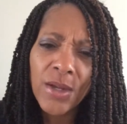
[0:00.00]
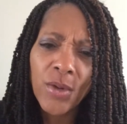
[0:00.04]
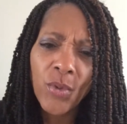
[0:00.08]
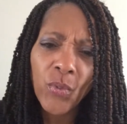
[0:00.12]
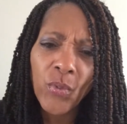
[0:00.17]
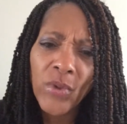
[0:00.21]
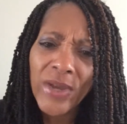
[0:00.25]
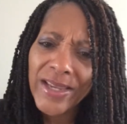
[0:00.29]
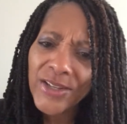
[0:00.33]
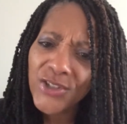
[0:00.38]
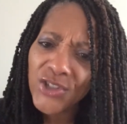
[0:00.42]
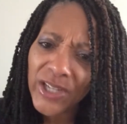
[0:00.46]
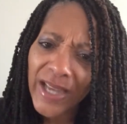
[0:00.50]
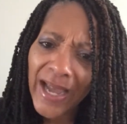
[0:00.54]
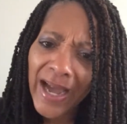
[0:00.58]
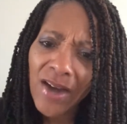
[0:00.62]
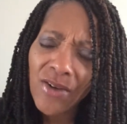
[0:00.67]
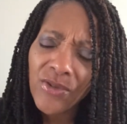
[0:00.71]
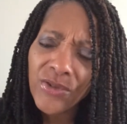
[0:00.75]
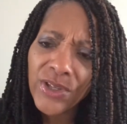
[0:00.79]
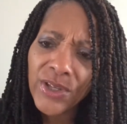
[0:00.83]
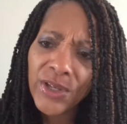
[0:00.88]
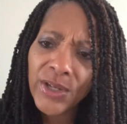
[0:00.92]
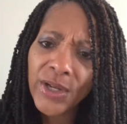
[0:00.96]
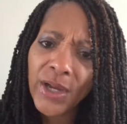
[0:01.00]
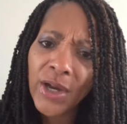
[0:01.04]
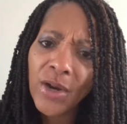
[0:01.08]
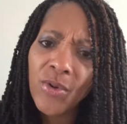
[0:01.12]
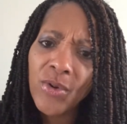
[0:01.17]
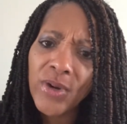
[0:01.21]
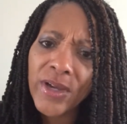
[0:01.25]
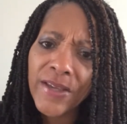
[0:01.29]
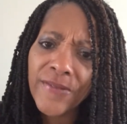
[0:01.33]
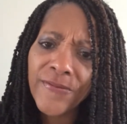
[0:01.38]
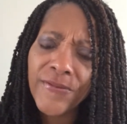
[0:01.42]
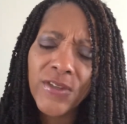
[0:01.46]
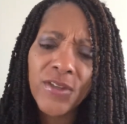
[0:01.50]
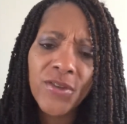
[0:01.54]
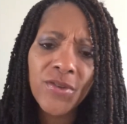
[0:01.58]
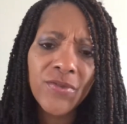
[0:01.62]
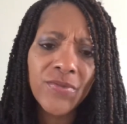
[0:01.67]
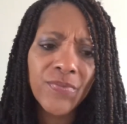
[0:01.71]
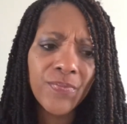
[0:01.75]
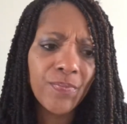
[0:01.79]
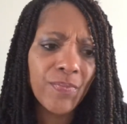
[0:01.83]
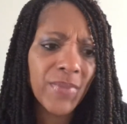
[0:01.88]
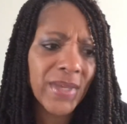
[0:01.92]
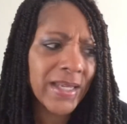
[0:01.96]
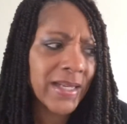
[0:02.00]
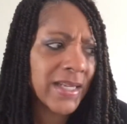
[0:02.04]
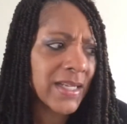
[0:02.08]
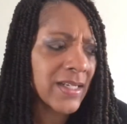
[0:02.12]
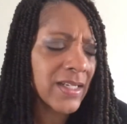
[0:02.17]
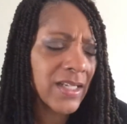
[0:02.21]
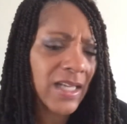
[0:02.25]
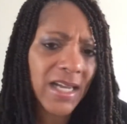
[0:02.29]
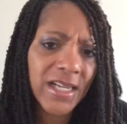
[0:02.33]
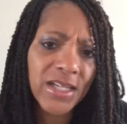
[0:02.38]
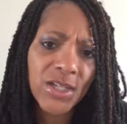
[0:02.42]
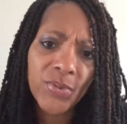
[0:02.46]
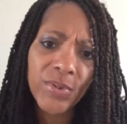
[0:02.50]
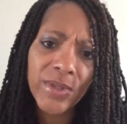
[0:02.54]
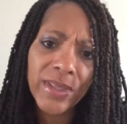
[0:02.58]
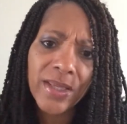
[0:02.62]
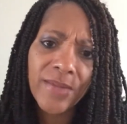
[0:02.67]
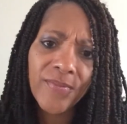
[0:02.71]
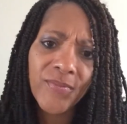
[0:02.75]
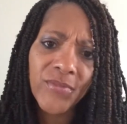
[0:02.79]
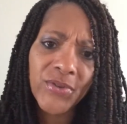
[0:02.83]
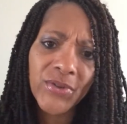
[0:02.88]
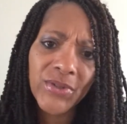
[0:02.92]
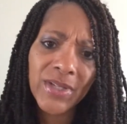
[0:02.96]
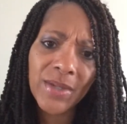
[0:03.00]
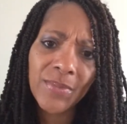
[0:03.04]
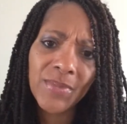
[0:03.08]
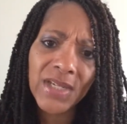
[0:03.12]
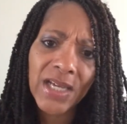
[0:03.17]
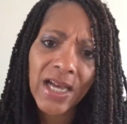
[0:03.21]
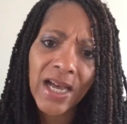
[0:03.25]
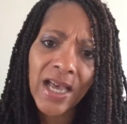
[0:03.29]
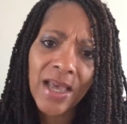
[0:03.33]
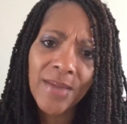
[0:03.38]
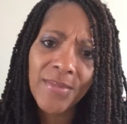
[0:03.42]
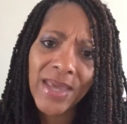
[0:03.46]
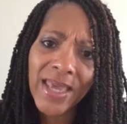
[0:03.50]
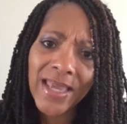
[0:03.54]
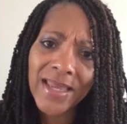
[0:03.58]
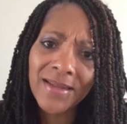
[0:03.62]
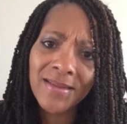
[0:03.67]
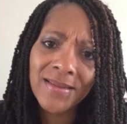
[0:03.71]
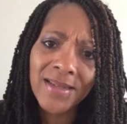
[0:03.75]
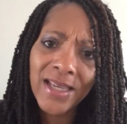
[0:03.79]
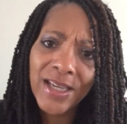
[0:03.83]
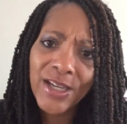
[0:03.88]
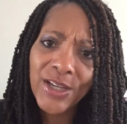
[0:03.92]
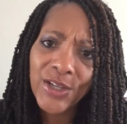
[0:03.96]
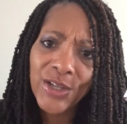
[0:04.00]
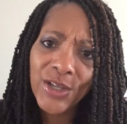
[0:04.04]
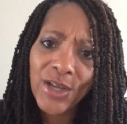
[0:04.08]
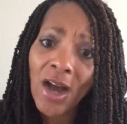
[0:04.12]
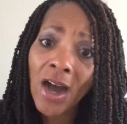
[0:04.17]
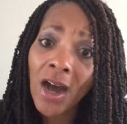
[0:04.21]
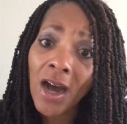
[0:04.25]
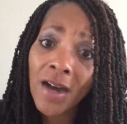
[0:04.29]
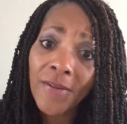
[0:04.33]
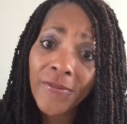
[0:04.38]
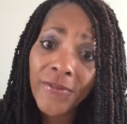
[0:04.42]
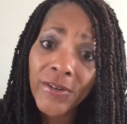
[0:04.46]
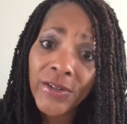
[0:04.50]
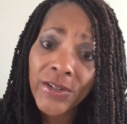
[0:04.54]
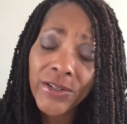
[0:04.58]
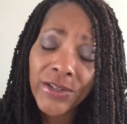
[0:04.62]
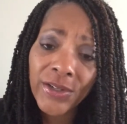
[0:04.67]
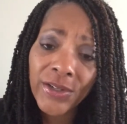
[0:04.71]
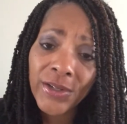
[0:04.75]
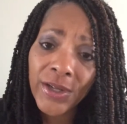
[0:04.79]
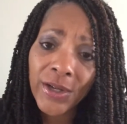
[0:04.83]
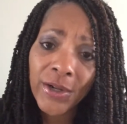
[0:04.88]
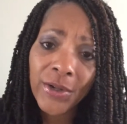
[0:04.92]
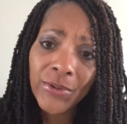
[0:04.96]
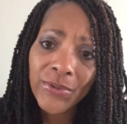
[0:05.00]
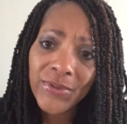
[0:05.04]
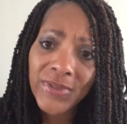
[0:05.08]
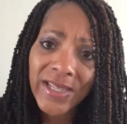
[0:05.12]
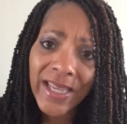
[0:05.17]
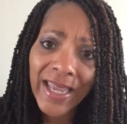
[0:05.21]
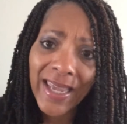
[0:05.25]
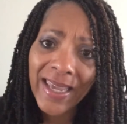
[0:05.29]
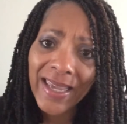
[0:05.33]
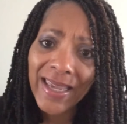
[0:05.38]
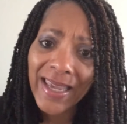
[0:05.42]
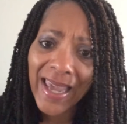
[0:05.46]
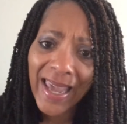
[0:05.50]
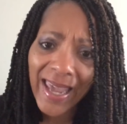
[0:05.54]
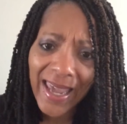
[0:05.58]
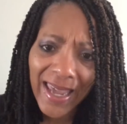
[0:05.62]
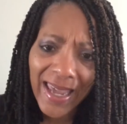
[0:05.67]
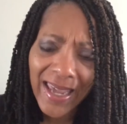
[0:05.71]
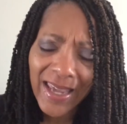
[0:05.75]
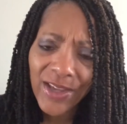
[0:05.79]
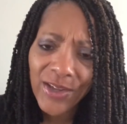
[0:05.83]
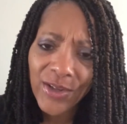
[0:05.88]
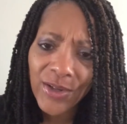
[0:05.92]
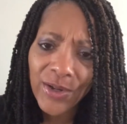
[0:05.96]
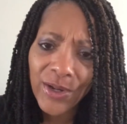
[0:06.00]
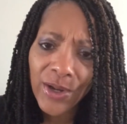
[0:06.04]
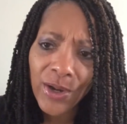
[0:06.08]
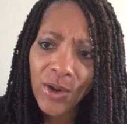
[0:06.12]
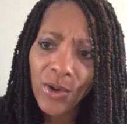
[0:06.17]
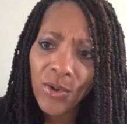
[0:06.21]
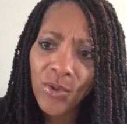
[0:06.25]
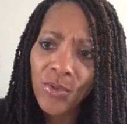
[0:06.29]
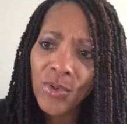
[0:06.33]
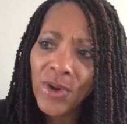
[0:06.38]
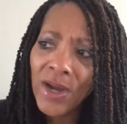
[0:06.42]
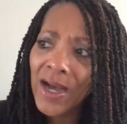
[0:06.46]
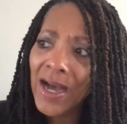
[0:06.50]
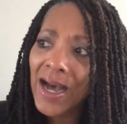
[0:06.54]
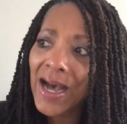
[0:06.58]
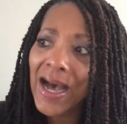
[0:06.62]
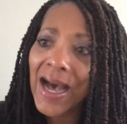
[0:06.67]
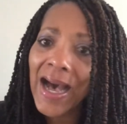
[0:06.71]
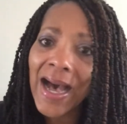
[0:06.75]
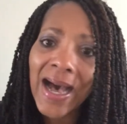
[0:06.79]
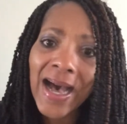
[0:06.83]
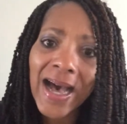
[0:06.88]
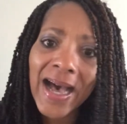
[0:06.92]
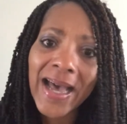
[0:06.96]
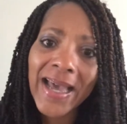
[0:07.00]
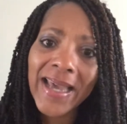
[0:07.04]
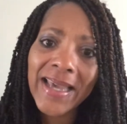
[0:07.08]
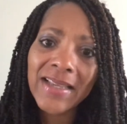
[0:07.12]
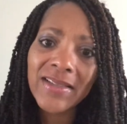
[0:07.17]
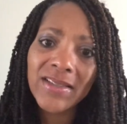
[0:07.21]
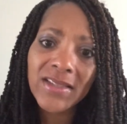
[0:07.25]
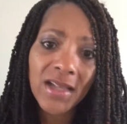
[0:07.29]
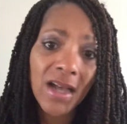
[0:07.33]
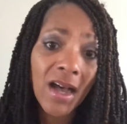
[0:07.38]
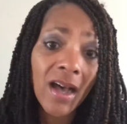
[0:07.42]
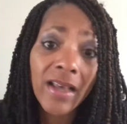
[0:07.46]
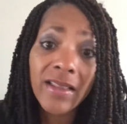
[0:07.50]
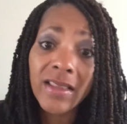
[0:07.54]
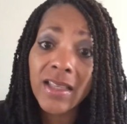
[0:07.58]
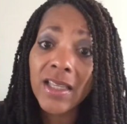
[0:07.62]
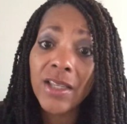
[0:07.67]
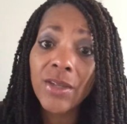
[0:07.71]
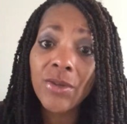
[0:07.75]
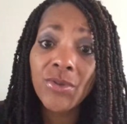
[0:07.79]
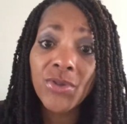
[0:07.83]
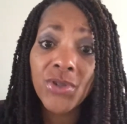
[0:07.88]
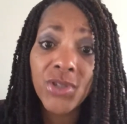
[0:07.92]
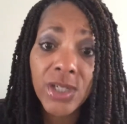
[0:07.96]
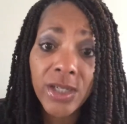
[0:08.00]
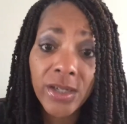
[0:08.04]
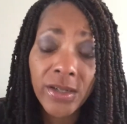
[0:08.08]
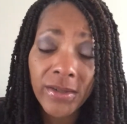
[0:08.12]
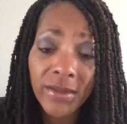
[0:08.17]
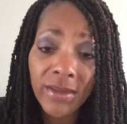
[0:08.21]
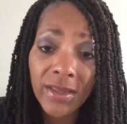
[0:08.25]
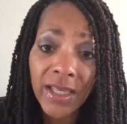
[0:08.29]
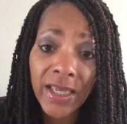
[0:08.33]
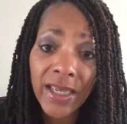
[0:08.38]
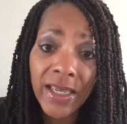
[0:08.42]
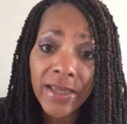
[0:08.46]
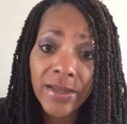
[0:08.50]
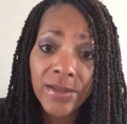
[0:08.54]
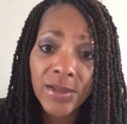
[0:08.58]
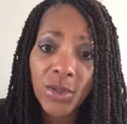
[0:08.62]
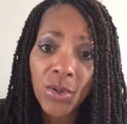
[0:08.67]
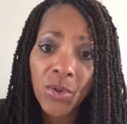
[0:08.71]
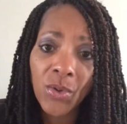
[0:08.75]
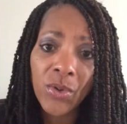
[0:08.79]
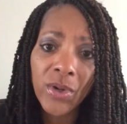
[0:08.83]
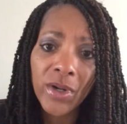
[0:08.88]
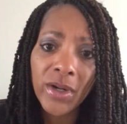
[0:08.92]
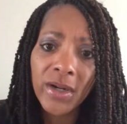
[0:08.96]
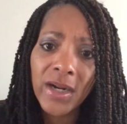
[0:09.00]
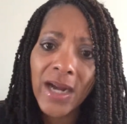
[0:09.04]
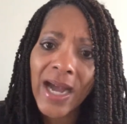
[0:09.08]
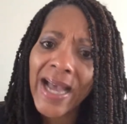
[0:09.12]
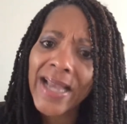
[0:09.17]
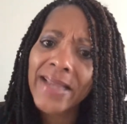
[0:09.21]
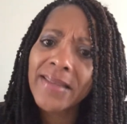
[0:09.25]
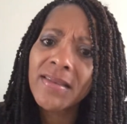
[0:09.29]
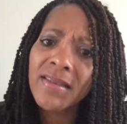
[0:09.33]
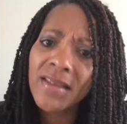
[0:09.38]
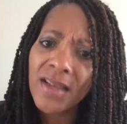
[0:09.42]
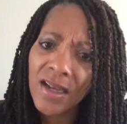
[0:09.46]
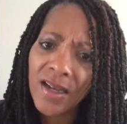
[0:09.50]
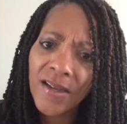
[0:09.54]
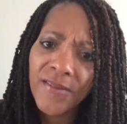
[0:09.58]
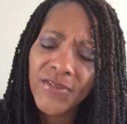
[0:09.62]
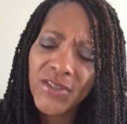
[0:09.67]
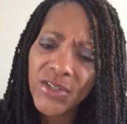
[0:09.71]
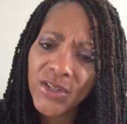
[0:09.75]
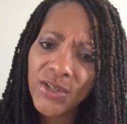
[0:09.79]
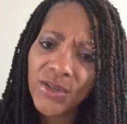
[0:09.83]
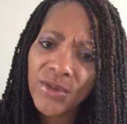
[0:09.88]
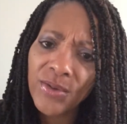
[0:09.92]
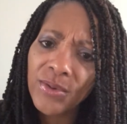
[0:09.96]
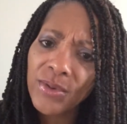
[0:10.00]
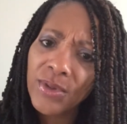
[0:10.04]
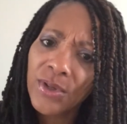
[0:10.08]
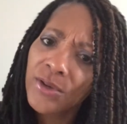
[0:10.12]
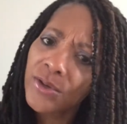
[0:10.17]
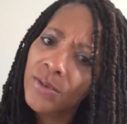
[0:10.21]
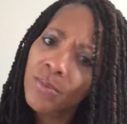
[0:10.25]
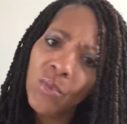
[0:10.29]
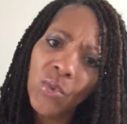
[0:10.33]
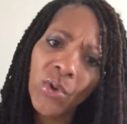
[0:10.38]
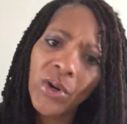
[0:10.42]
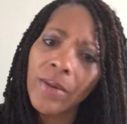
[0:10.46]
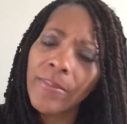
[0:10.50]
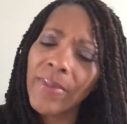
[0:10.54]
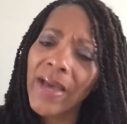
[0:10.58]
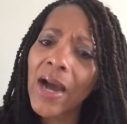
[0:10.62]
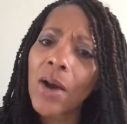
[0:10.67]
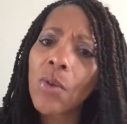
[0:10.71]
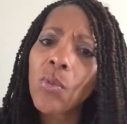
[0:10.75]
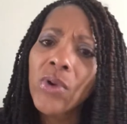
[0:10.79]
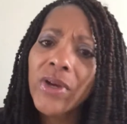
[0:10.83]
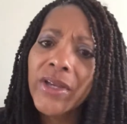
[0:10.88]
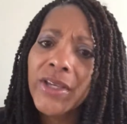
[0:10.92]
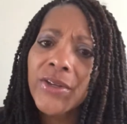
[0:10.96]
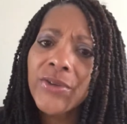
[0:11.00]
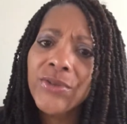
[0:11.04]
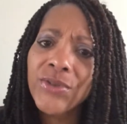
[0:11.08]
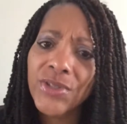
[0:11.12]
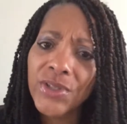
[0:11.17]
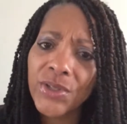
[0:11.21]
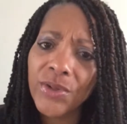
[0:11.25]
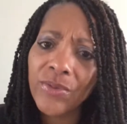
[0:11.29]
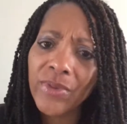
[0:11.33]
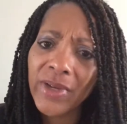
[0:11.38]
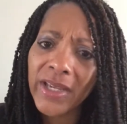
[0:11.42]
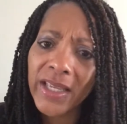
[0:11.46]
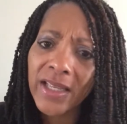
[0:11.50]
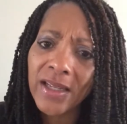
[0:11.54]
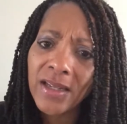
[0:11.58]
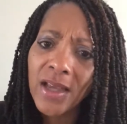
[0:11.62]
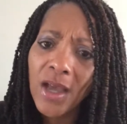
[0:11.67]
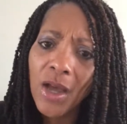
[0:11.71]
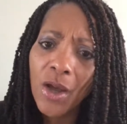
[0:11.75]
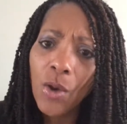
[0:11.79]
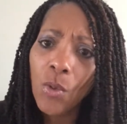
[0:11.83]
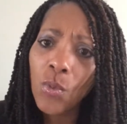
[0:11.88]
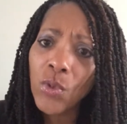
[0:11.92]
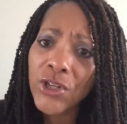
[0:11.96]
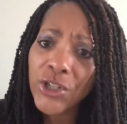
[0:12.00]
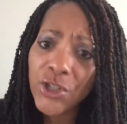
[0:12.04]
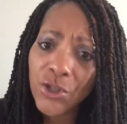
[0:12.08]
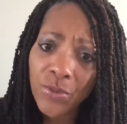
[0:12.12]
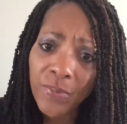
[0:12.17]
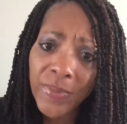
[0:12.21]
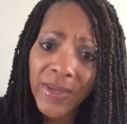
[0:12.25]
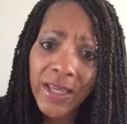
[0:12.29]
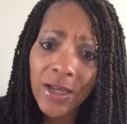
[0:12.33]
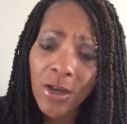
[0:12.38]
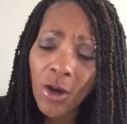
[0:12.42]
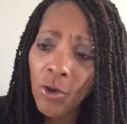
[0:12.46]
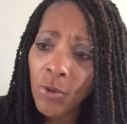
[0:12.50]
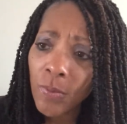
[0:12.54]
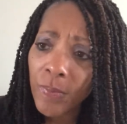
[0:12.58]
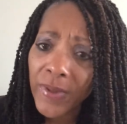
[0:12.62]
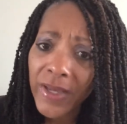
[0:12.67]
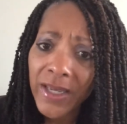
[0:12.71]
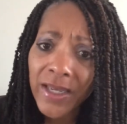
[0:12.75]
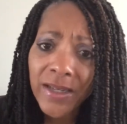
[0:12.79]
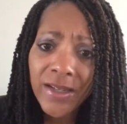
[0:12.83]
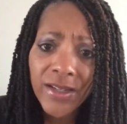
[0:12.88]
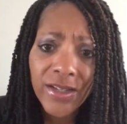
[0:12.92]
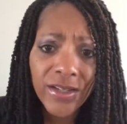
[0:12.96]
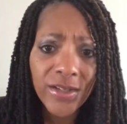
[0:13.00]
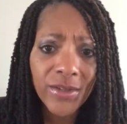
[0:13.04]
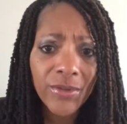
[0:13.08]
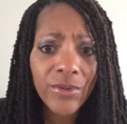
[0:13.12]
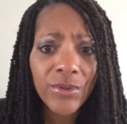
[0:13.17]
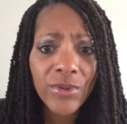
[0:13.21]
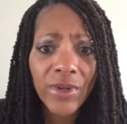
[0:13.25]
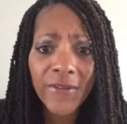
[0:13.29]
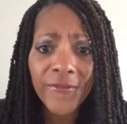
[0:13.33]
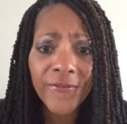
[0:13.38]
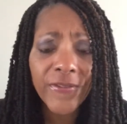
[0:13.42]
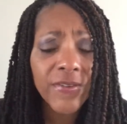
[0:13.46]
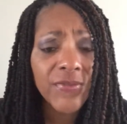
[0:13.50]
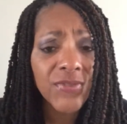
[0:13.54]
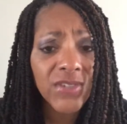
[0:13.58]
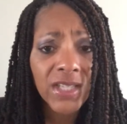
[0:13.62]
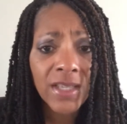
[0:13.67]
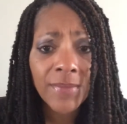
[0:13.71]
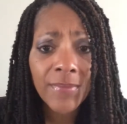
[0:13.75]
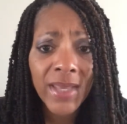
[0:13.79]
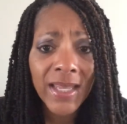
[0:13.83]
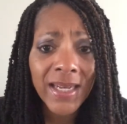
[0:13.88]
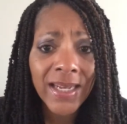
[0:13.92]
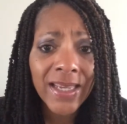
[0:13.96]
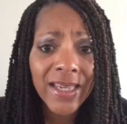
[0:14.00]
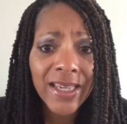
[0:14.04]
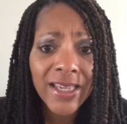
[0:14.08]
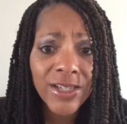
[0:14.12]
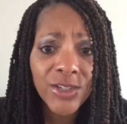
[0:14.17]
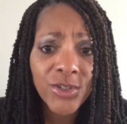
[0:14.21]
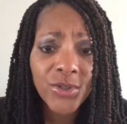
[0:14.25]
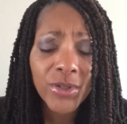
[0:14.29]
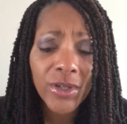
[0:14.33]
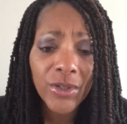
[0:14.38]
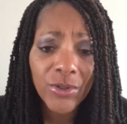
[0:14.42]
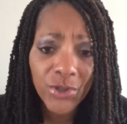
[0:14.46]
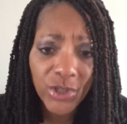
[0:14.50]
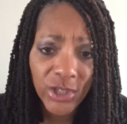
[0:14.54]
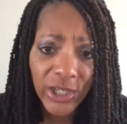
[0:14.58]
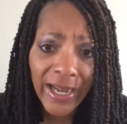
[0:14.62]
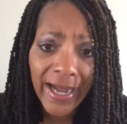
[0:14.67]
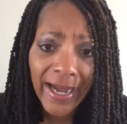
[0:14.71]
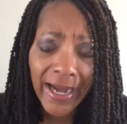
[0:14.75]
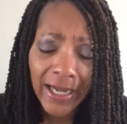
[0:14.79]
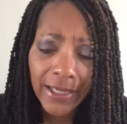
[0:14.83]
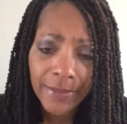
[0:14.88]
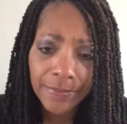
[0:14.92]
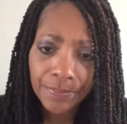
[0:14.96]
Reach out, if you've been in touch with them for some time, and offer, say, hey, I saw that you shared this, or I'd love to learn more about what you're doing. Would you be open to a 15-minute intro chat?